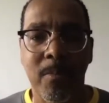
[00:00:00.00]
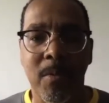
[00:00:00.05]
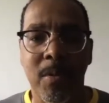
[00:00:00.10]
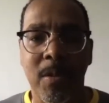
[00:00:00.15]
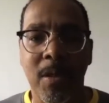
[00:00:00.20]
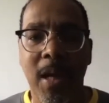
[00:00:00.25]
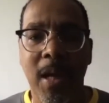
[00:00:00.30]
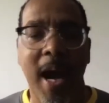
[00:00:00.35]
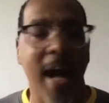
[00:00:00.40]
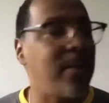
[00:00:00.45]

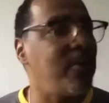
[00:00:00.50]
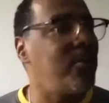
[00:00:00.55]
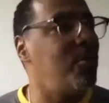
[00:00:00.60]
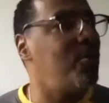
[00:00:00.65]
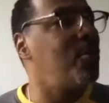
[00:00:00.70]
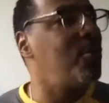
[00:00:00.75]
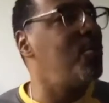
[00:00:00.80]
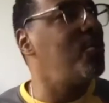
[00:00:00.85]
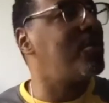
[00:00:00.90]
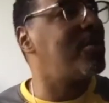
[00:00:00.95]
How do you
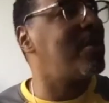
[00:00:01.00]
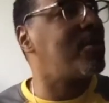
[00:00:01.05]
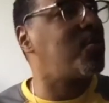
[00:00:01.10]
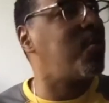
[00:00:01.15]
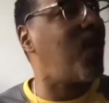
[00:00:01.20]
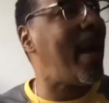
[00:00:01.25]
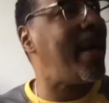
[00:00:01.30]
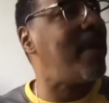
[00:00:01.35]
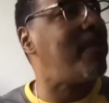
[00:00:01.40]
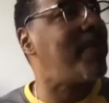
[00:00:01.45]
lose this
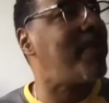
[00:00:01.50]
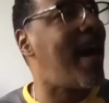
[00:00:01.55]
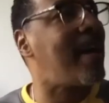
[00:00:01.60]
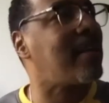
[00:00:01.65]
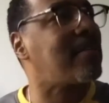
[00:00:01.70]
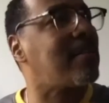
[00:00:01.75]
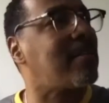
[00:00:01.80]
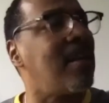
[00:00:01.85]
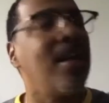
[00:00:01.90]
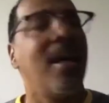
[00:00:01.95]
weight, Pastor?